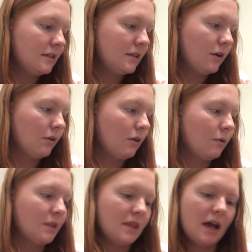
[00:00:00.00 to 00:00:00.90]
to go along
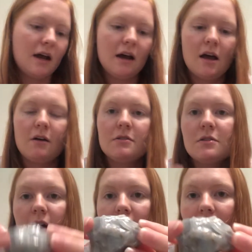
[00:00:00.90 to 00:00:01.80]
with that, I
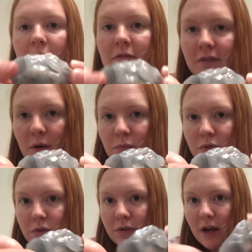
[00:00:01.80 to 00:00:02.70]
also have a
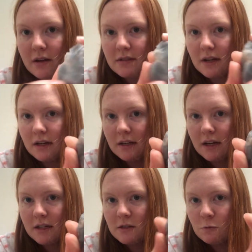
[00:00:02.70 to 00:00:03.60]
blue calcite
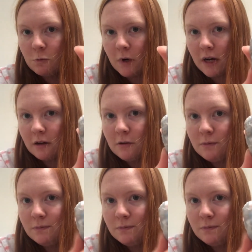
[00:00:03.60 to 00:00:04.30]
as well.